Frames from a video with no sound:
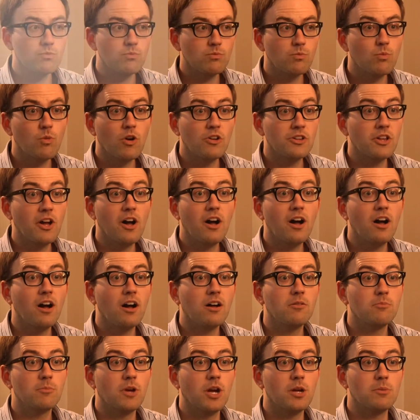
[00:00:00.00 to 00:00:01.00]
One
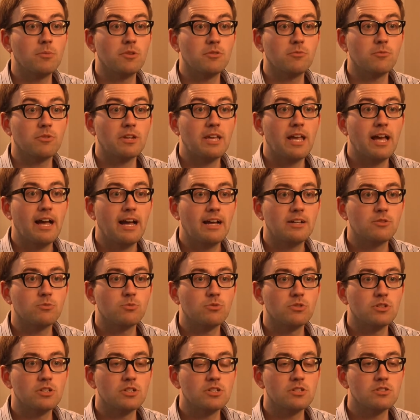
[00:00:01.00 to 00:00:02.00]
aha moment we had
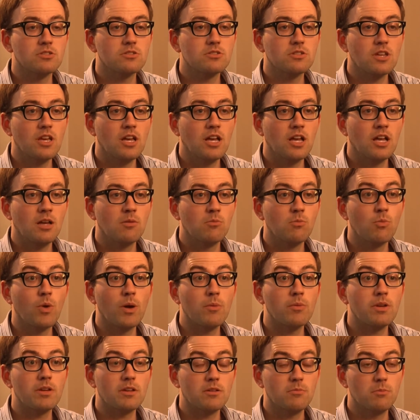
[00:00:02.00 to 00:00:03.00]
was
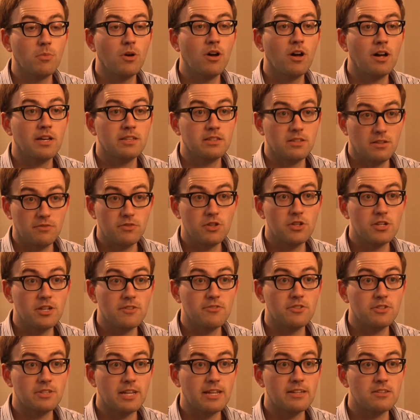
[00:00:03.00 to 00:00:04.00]
when we combined a few
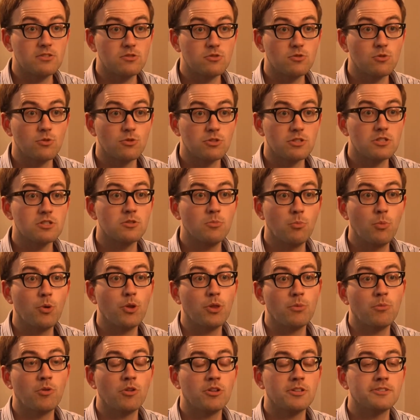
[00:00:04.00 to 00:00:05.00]
different data sources and put
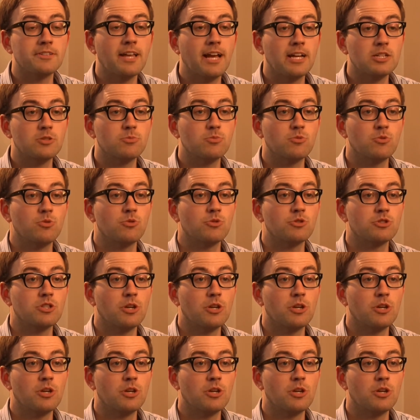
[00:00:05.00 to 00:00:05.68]
them on a dashboard.